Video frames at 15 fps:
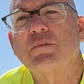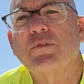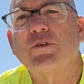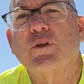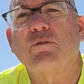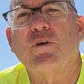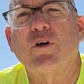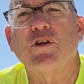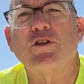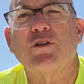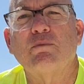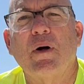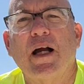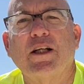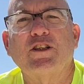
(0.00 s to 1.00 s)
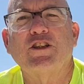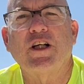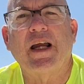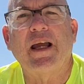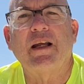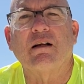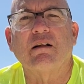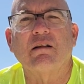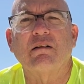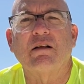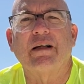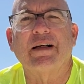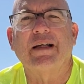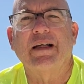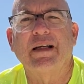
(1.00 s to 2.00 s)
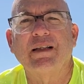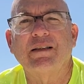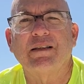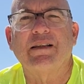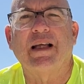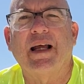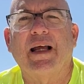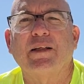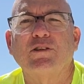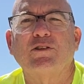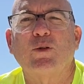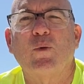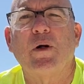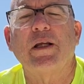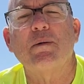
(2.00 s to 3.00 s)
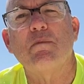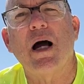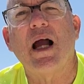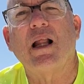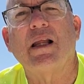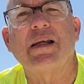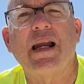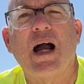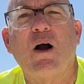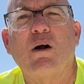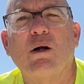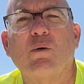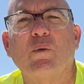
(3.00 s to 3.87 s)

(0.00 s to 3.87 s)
traverse my channel against that 20 mile an hour